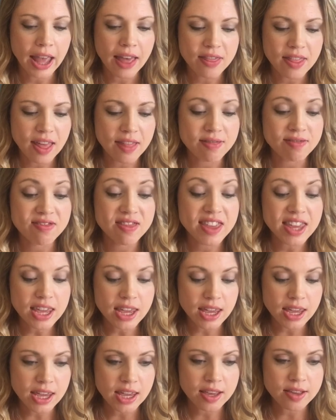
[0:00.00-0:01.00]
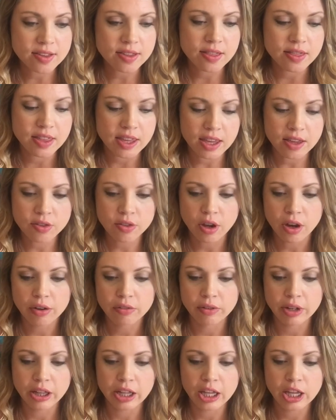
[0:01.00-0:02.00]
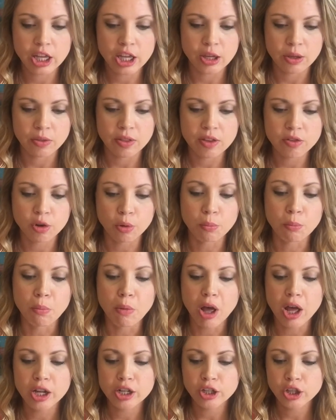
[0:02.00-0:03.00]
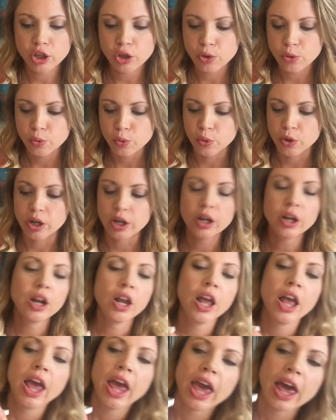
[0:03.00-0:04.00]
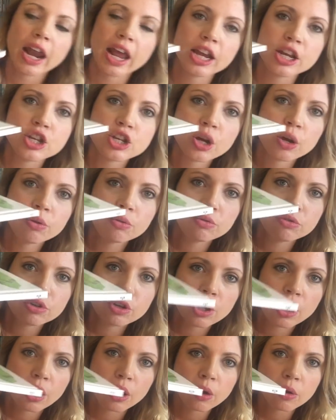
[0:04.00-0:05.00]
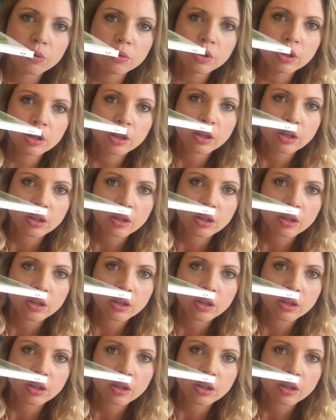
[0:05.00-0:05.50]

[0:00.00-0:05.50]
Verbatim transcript: And then these, these are really cute. These are Moncure and I don't know